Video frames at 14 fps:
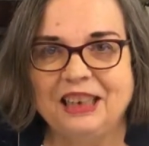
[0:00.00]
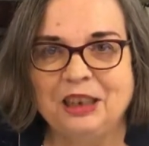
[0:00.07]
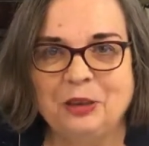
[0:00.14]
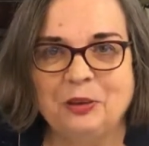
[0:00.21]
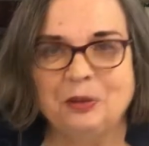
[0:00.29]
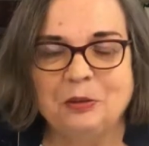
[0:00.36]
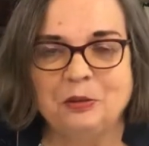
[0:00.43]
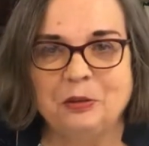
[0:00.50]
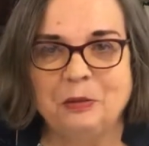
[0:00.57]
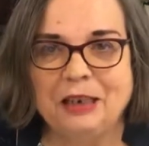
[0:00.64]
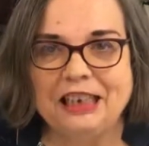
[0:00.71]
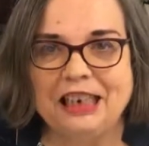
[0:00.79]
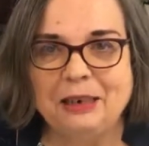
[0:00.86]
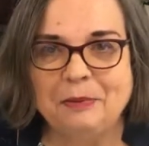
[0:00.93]
Hello, my
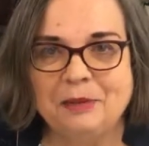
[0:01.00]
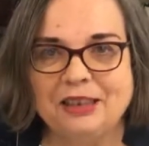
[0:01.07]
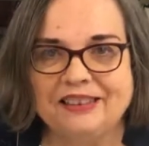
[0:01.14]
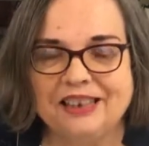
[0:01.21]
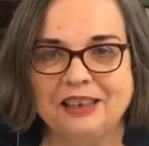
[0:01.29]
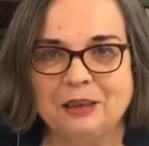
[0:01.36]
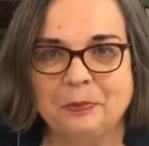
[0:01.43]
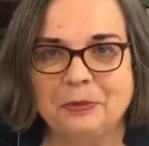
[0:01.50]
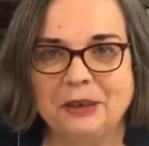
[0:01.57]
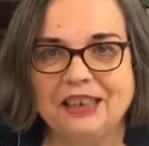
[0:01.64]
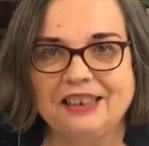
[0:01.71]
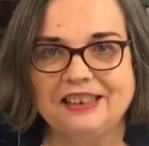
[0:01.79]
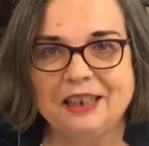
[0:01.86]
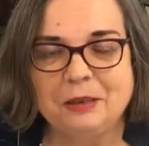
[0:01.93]
name is Donna
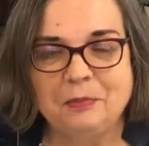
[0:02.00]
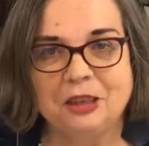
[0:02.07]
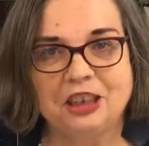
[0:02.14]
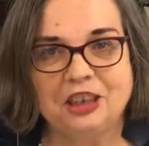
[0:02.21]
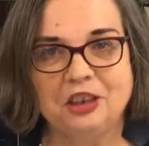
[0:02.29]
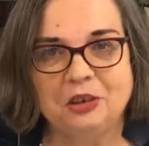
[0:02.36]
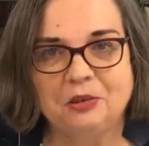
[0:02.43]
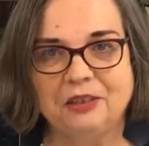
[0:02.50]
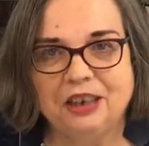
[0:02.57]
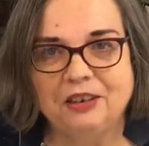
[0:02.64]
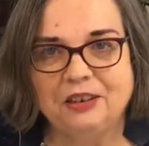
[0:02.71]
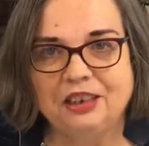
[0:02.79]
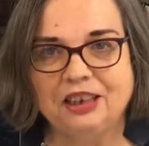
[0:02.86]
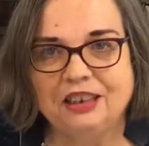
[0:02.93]
Peace. I'm the curator
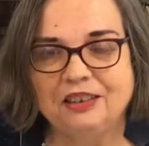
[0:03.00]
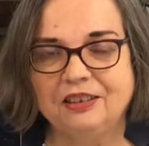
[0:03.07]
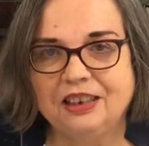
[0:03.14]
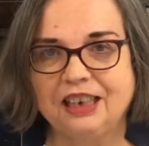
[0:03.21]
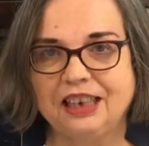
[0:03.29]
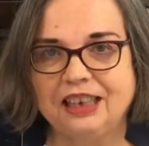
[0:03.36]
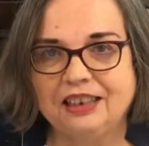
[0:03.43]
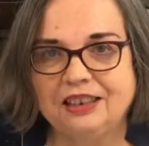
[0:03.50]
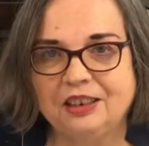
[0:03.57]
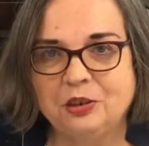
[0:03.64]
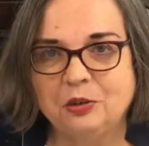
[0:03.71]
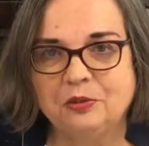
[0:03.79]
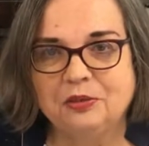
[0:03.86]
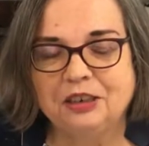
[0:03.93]
here at the
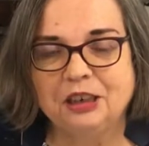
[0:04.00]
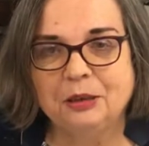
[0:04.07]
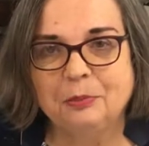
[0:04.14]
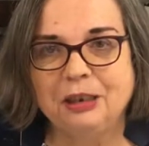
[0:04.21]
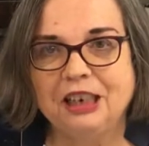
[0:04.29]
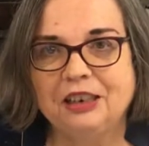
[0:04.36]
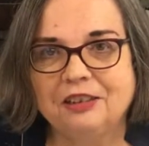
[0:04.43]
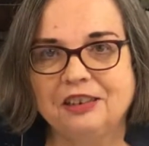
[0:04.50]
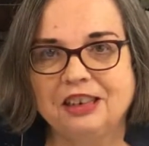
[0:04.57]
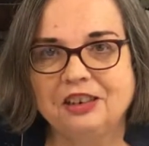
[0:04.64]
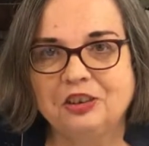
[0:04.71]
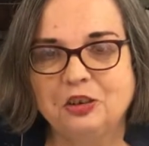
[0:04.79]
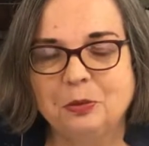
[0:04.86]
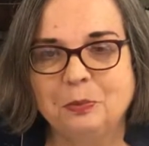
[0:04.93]
New Freedom
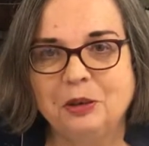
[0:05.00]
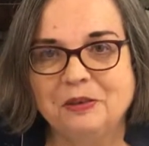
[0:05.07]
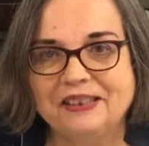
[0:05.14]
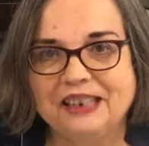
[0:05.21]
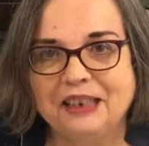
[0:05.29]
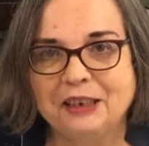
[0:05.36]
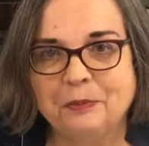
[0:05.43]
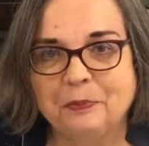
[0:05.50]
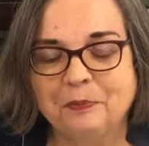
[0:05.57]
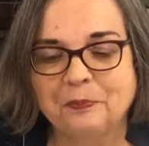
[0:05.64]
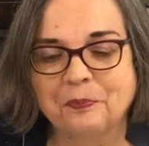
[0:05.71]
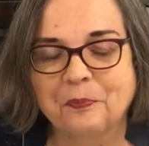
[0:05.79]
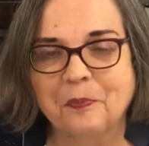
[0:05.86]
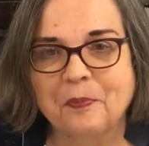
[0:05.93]
Heritage Museum.
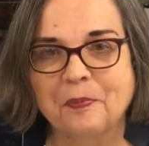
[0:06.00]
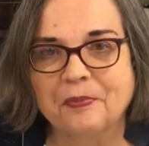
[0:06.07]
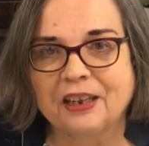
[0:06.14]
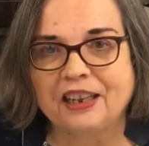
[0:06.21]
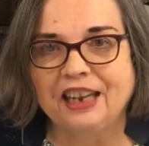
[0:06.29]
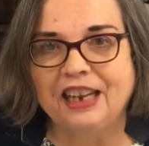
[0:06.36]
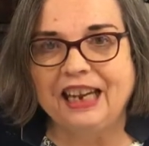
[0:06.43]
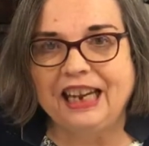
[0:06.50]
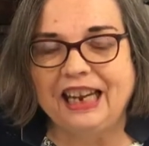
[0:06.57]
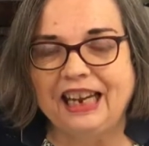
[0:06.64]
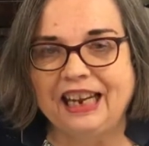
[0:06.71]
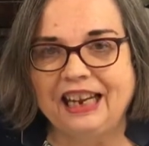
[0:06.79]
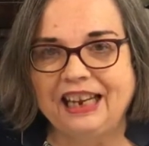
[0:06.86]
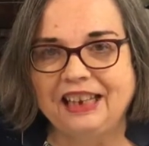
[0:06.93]

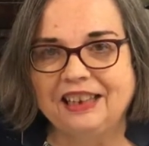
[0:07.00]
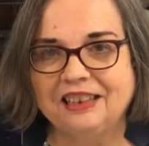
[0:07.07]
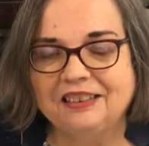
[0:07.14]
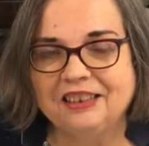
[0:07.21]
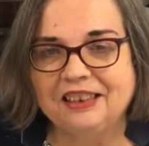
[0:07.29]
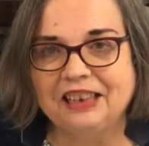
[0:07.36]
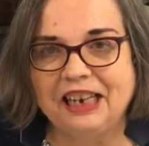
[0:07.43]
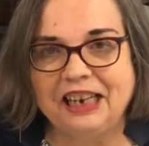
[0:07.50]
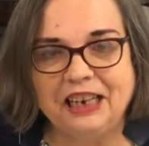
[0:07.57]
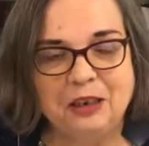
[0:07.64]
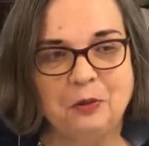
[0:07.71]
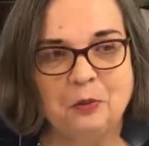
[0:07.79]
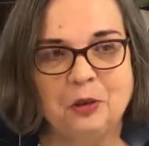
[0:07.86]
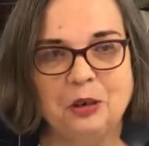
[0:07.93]
And
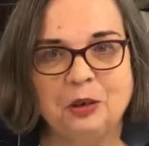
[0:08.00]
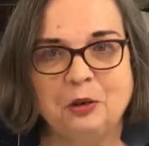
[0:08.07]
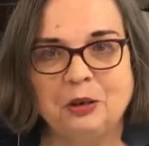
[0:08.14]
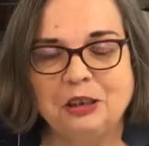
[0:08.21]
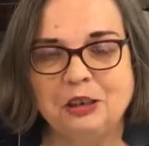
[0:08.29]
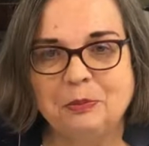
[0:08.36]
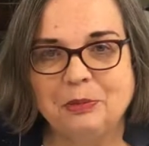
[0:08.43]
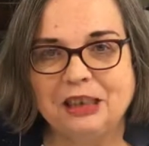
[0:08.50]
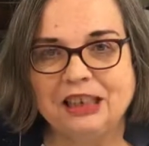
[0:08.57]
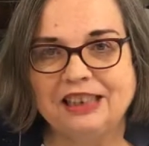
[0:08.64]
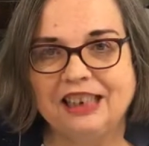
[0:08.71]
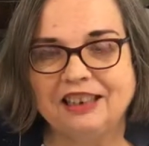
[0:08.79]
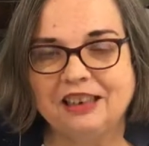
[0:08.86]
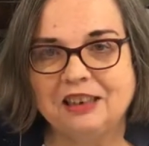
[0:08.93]
today we're going to be
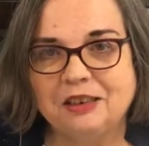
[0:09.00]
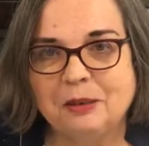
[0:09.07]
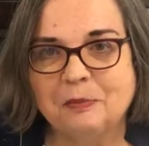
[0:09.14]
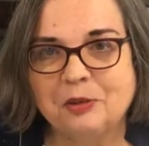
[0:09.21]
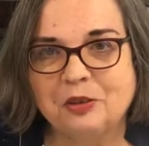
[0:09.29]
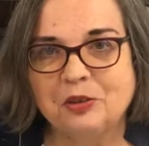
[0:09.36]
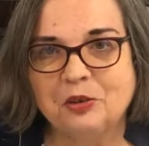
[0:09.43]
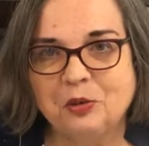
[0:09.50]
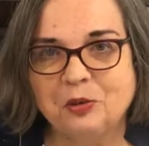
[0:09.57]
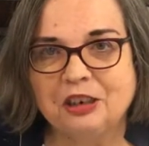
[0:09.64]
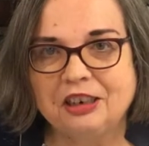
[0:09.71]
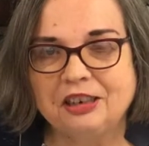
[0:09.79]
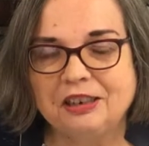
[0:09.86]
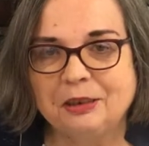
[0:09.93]
telling some
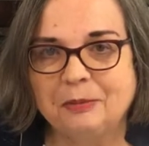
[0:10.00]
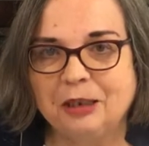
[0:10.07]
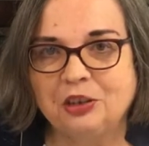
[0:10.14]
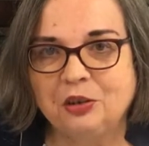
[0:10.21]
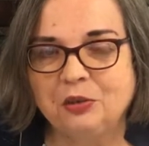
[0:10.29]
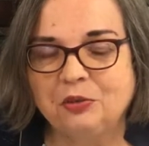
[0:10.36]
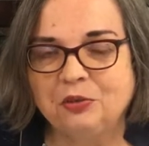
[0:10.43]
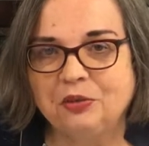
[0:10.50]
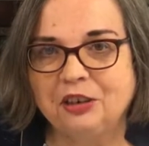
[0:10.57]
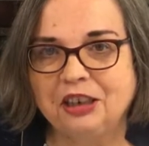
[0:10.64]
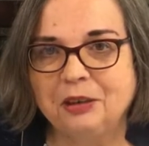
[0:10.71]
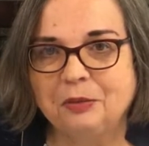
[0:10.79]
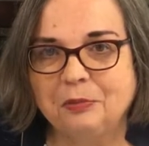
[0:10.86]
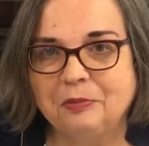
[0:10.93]
stories about New
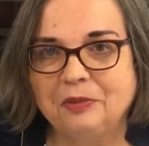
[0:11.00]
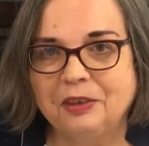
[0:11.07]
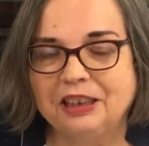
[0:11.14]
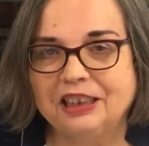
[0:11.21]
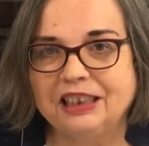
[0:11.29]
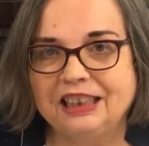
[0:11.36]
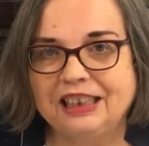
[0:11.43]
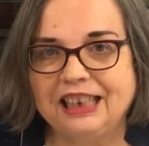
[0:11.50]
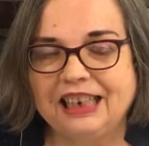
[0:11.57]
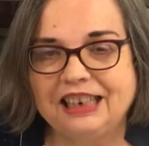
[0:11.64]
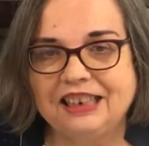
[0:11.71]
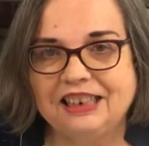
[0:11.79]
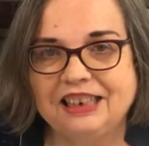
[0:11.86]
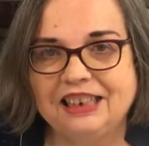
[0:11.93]
Freedom in the
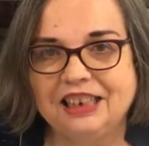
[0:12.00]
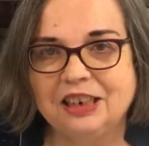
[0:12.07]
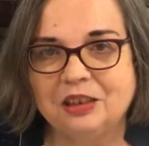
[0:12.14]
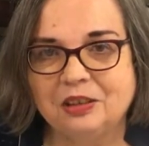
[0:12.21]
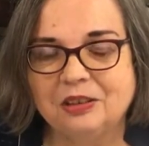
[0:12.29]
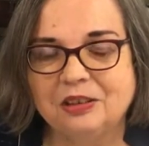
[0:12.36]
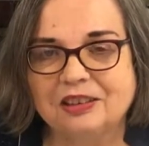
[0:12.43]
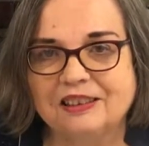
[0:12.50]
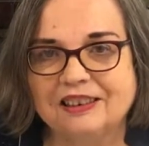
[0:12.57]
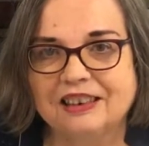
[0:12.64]
1800s.